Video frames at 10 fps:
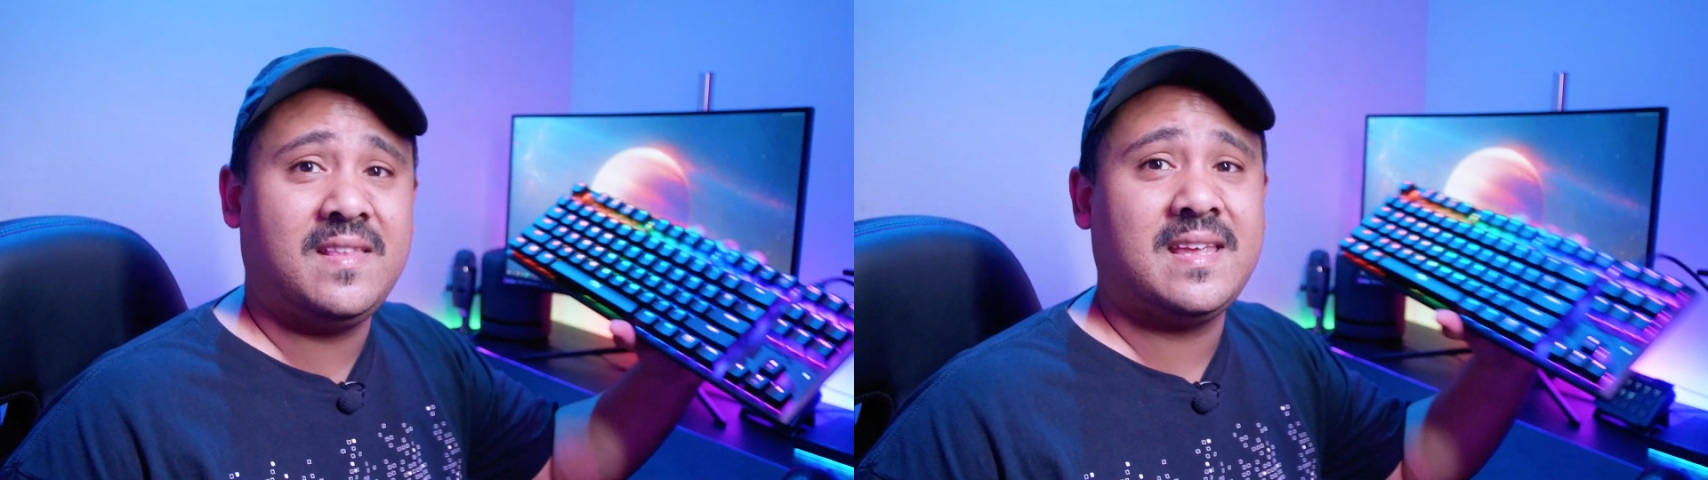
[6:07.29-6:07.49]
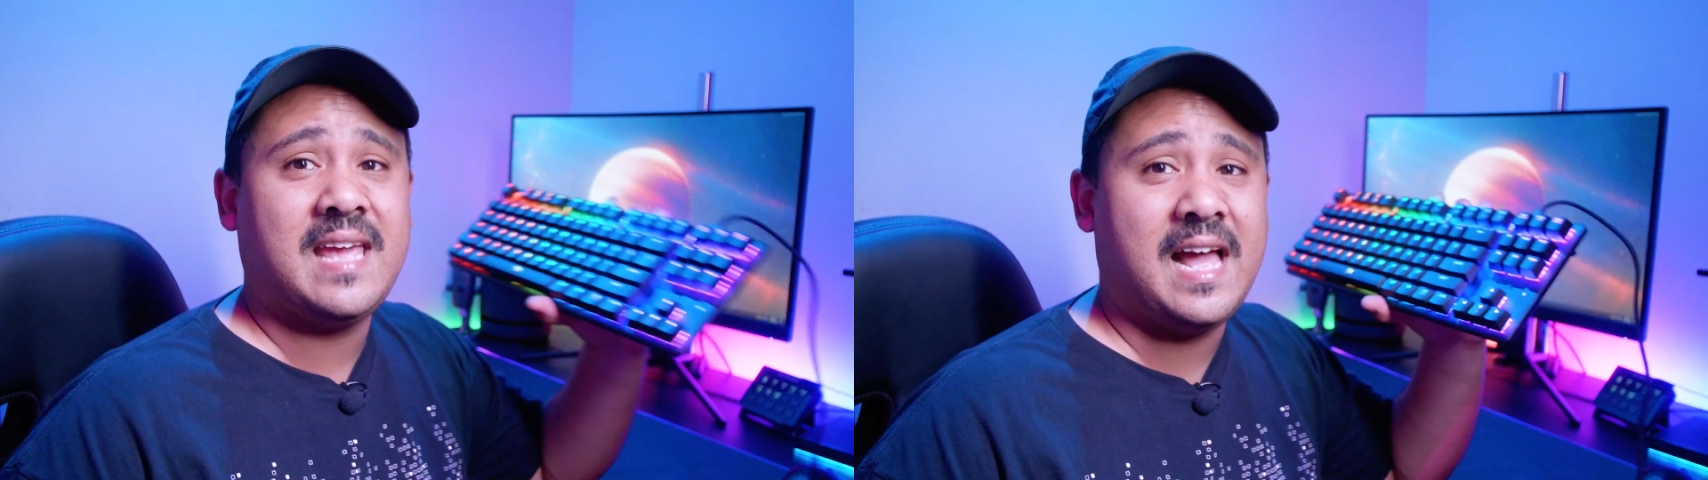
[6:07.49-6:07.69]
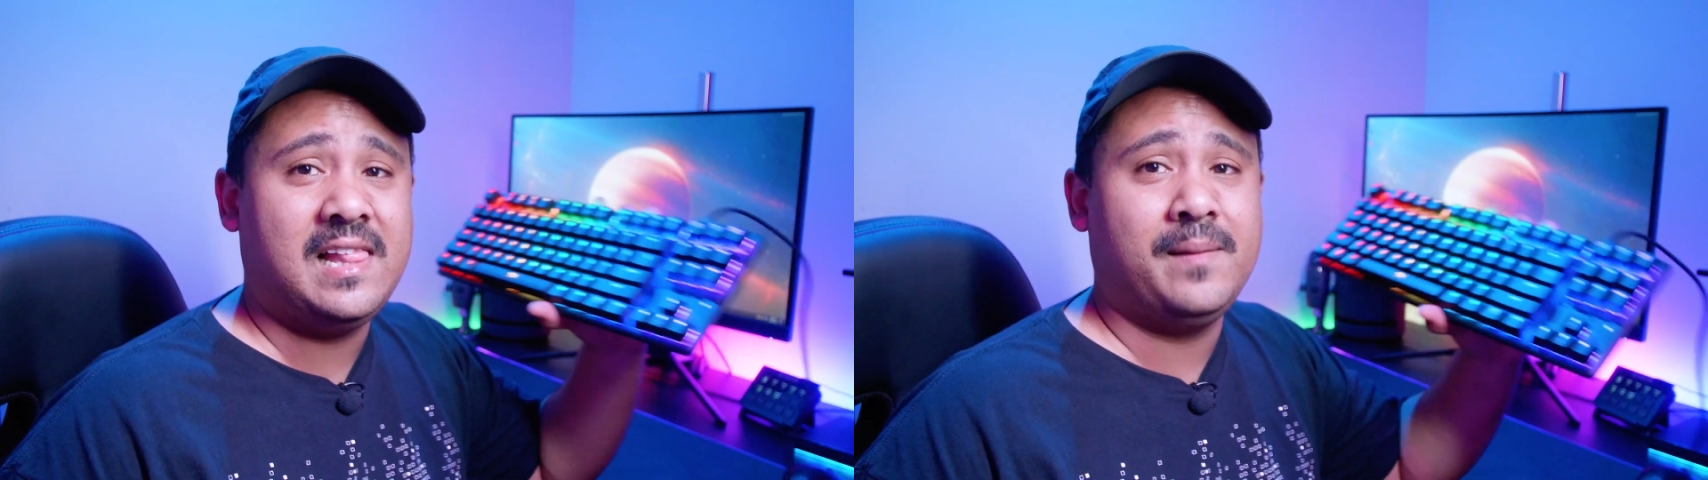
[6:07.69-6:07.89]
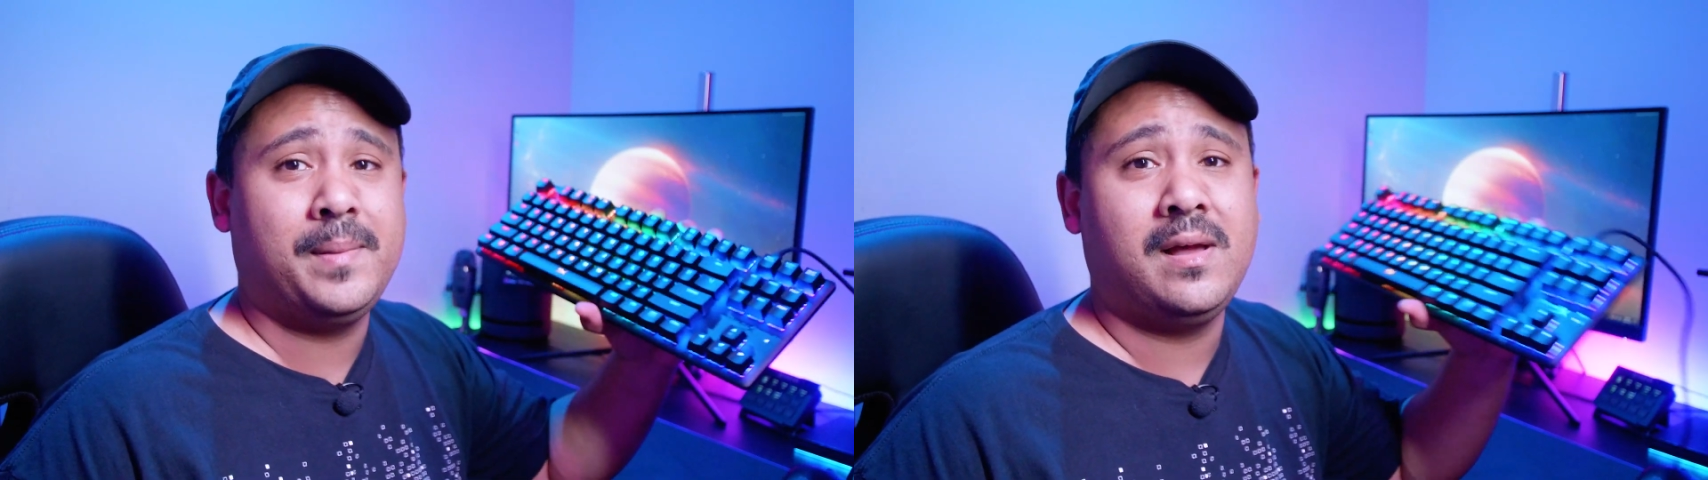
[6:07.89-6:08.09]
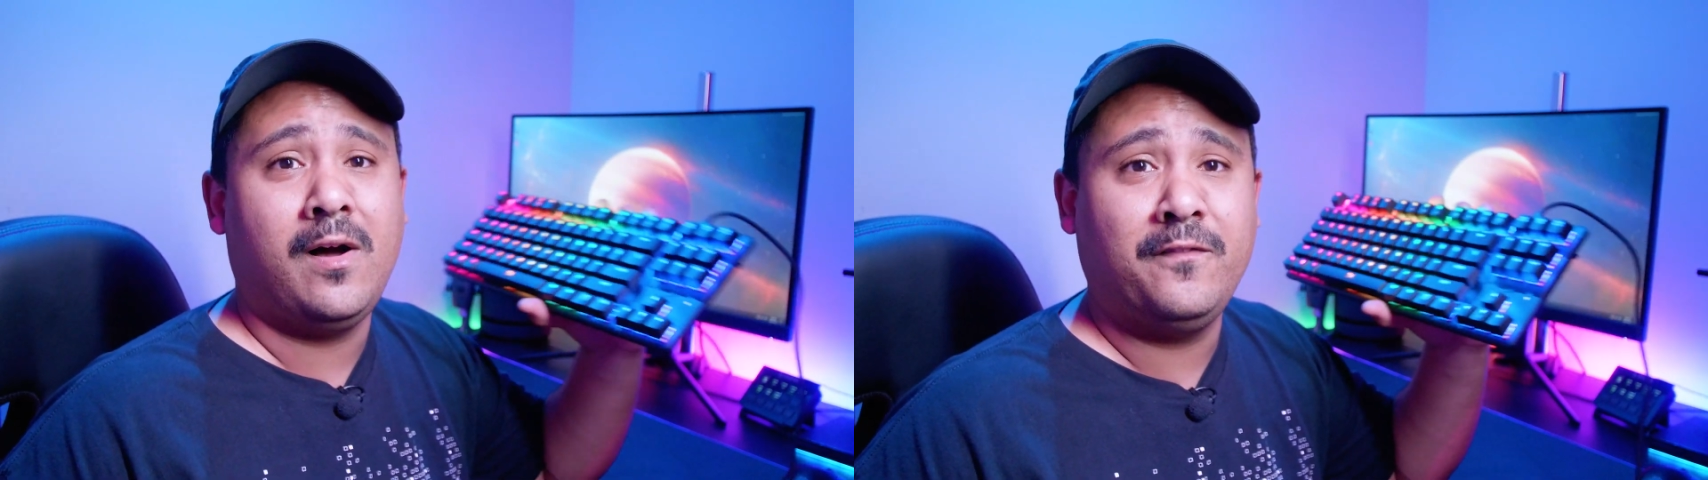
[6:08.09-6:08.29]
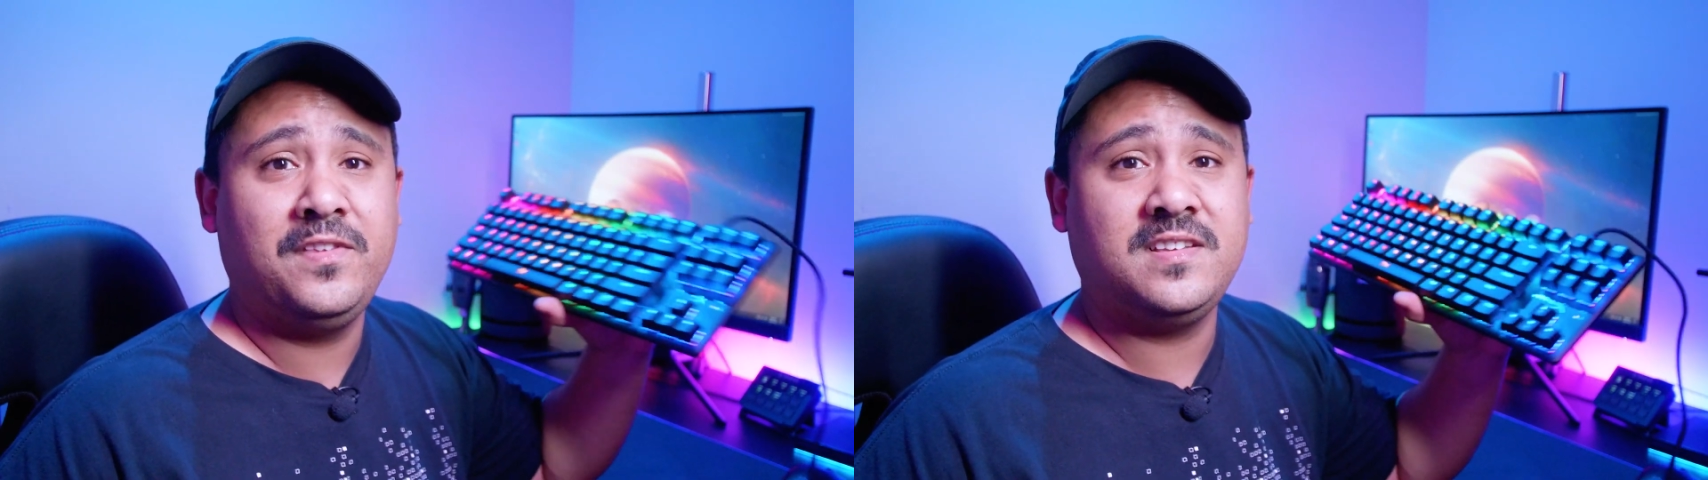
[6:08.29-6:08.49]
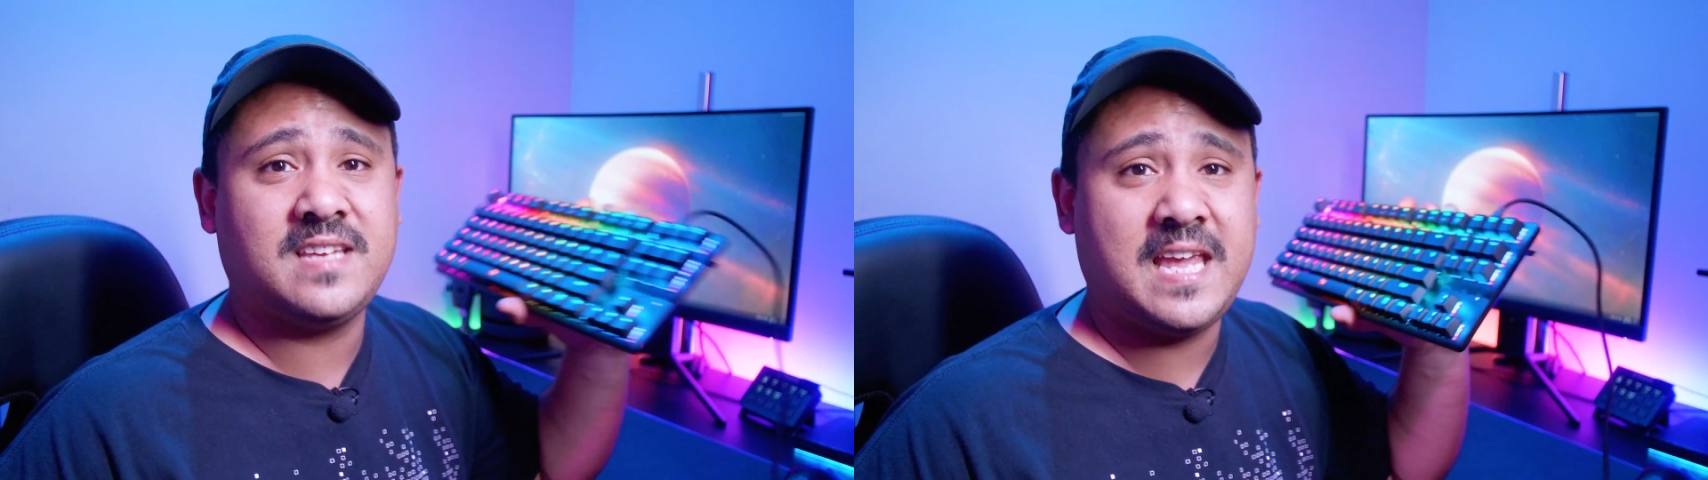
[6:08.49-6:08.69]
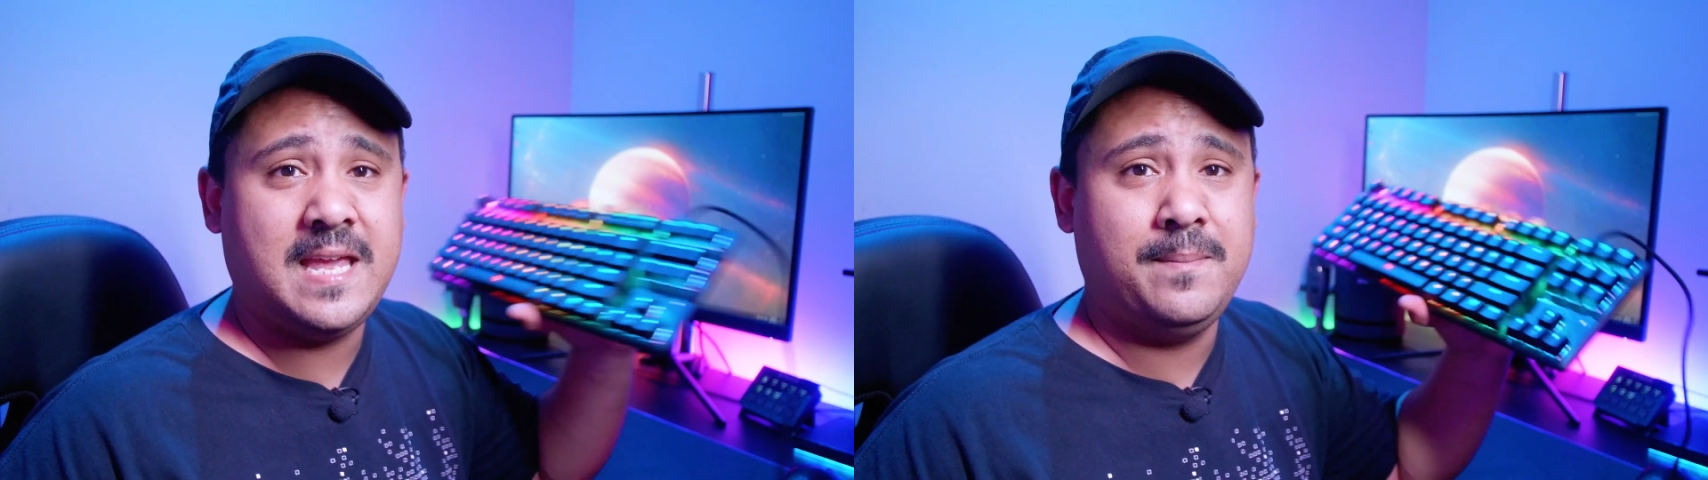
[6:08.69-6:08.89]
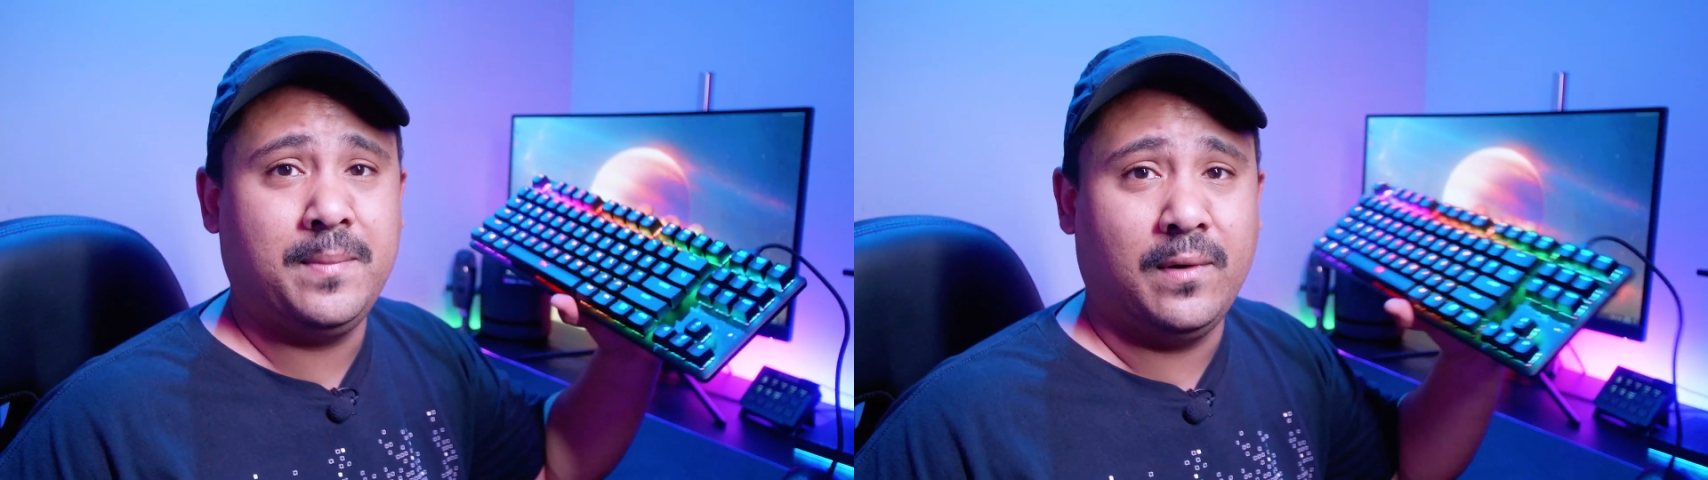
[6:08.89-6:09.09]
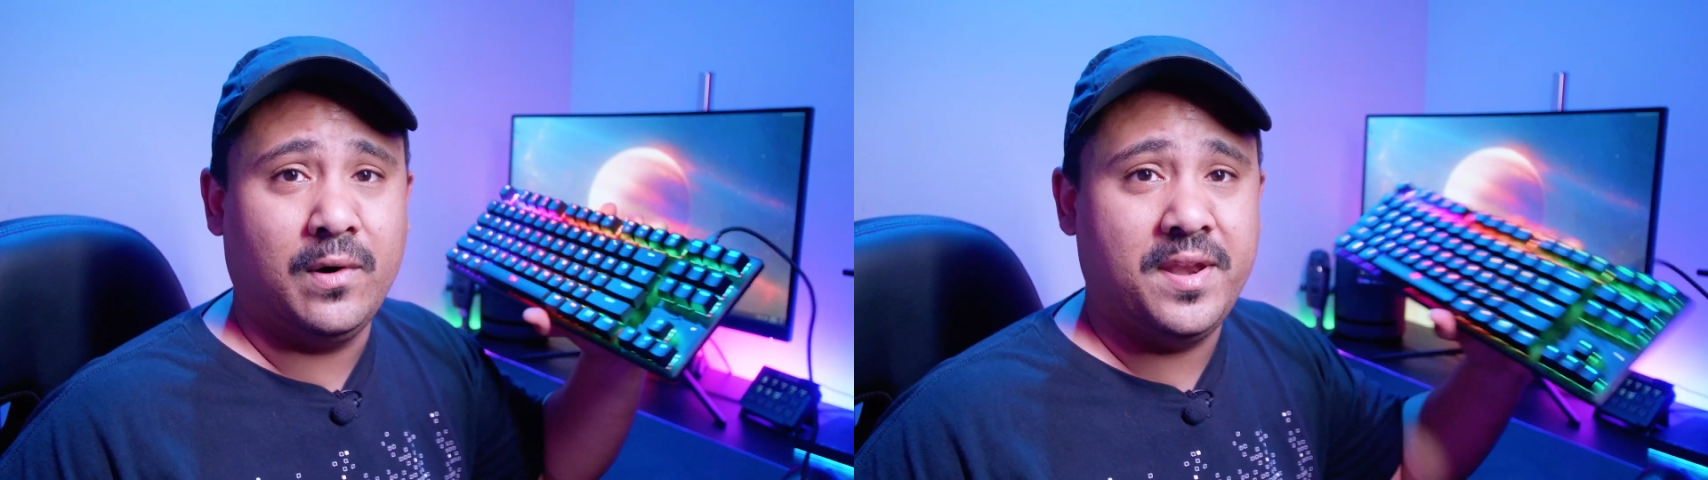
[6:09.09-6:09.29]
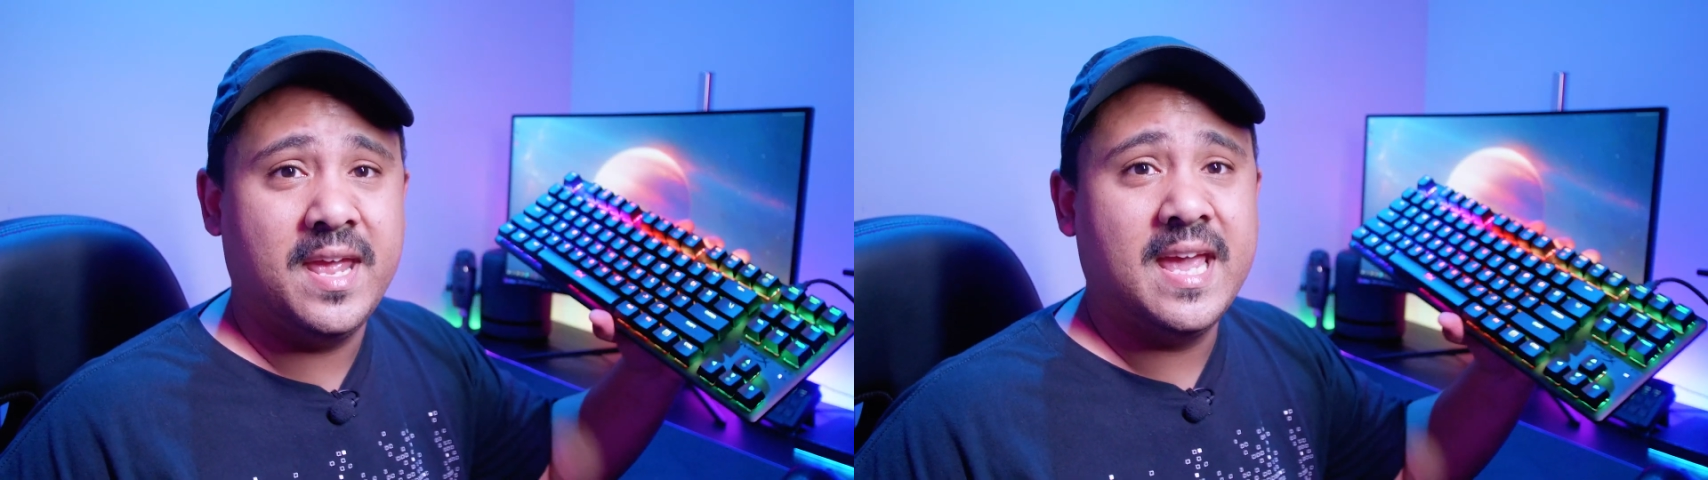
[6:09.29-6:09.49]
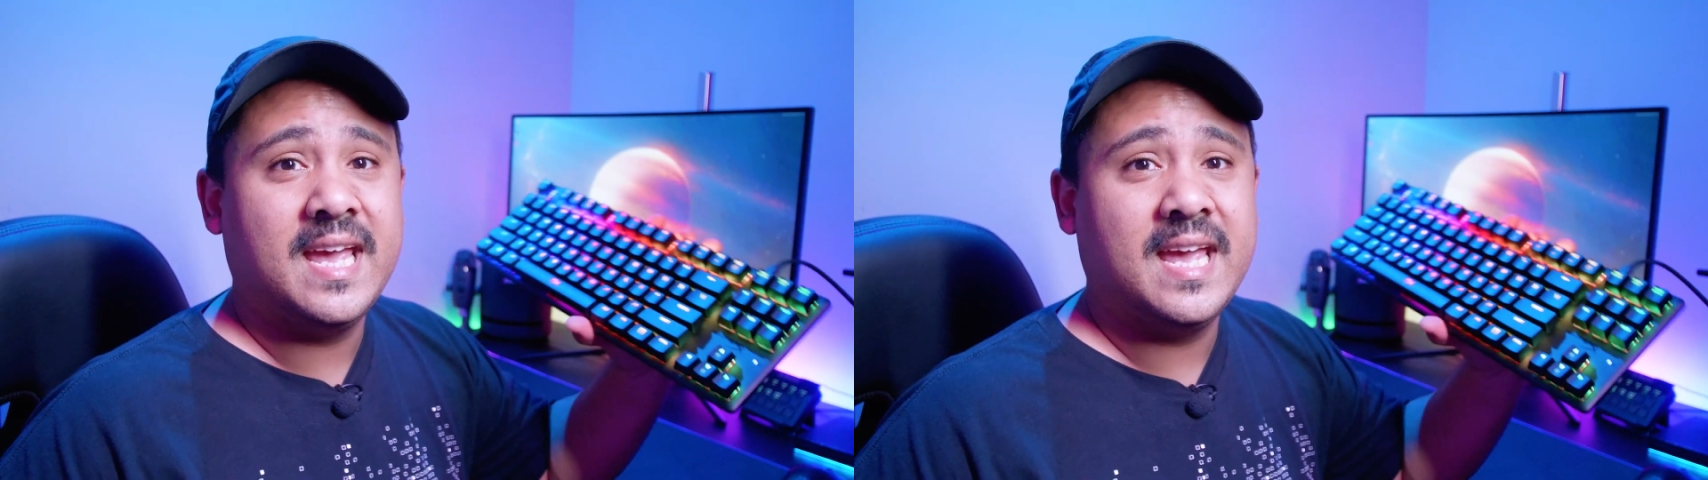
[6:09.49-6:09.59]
the caliber of this keyboard.